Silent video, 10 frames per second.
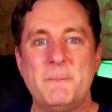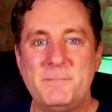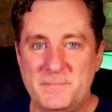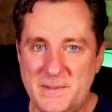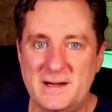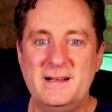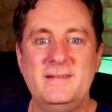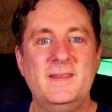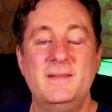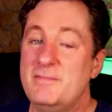But
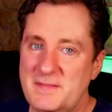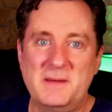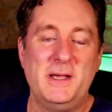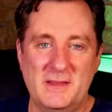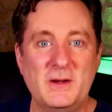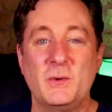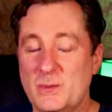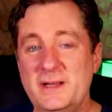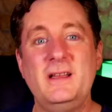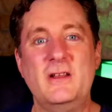I mean, they're
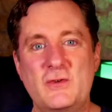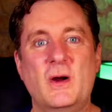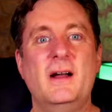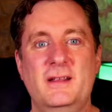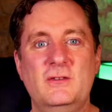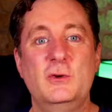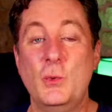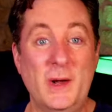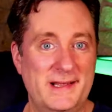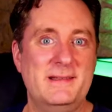really trying to
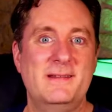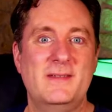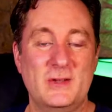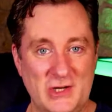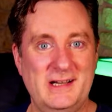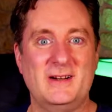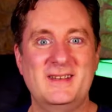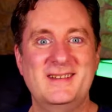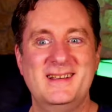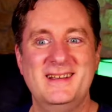win the
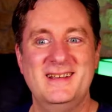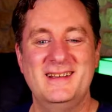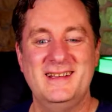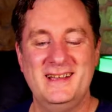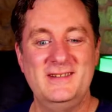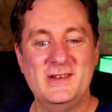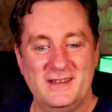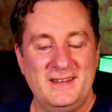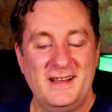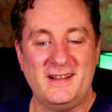joust, and you can
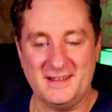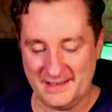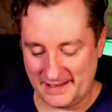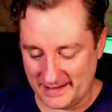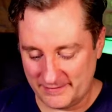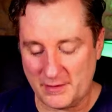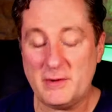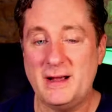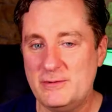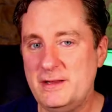tell. And
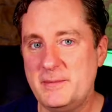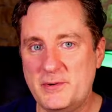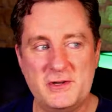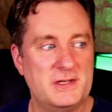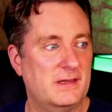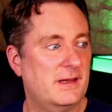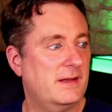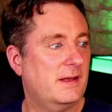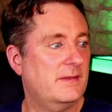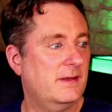I really appreciate that.
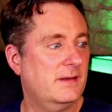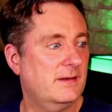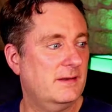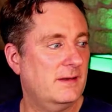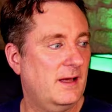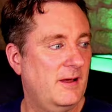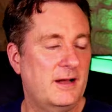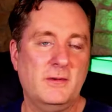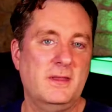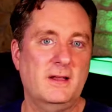I
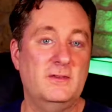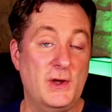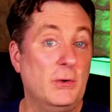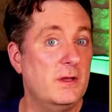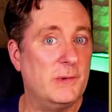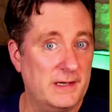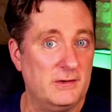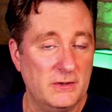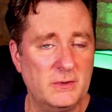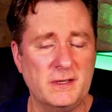don't think it's the only way to
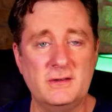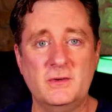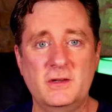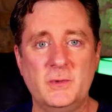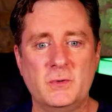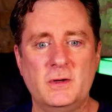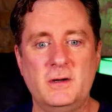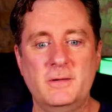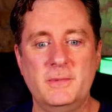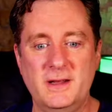do it. Don't get me
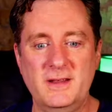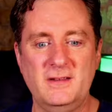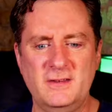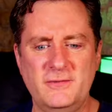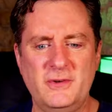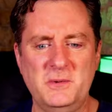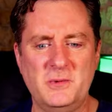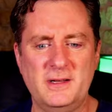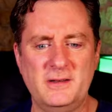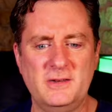wrong, but I think it's a fun
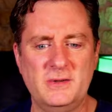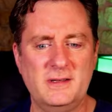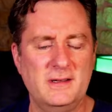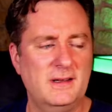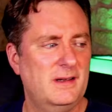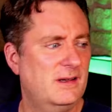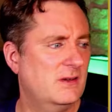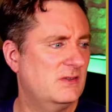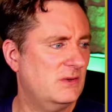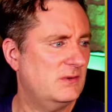way to do it.
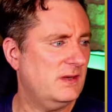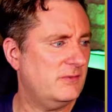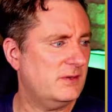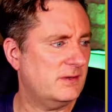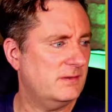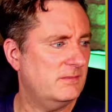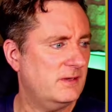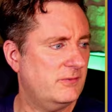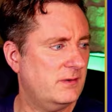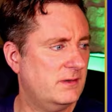So
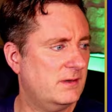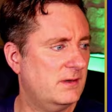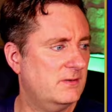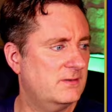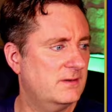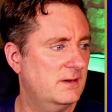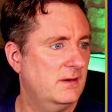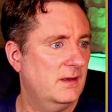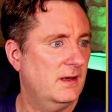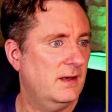definitely nice.
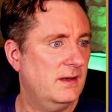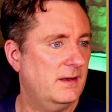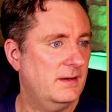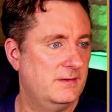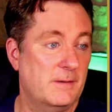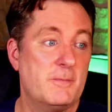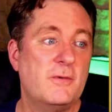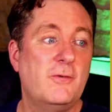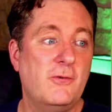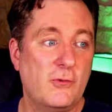Number
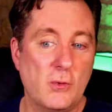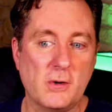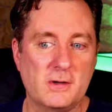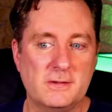4,